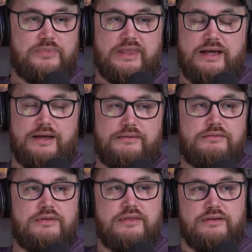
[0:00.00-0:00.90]
that
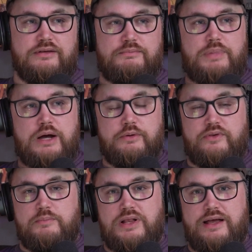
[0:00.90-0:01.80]
the power
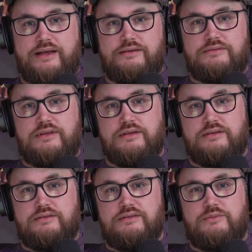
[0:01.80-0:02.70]
supply,
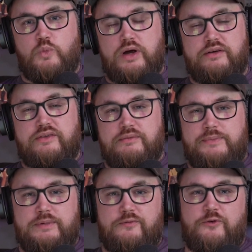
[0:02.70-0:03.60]
the wires had
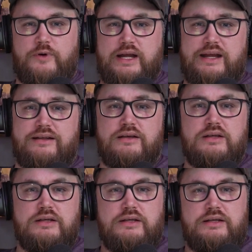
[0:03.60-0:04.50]
been frayed,
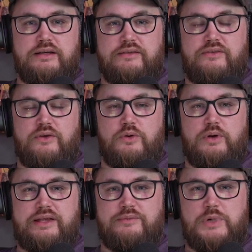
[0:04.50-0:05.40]
and so
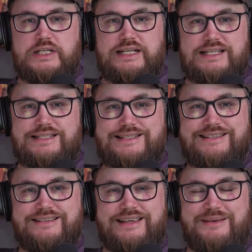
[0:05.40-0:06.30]
as much as
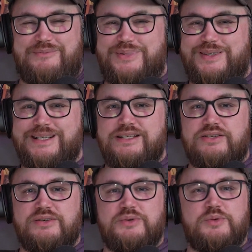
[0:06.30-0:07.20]
like I'm pretty
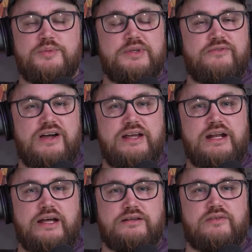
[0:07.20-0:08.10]
sure it would be fine,
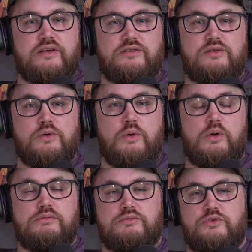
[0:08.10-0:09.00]
I
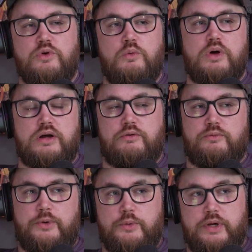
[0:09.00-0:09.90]
don't want to
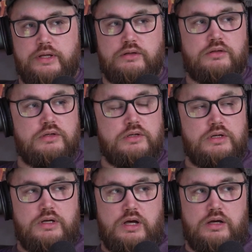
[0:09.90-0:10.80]
ruin
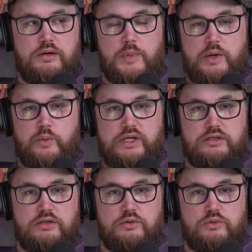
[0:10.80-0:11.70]
my Wii
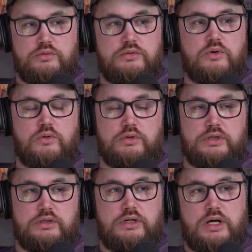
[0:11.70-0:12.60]
U,
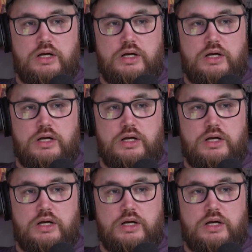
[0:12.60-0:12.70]
or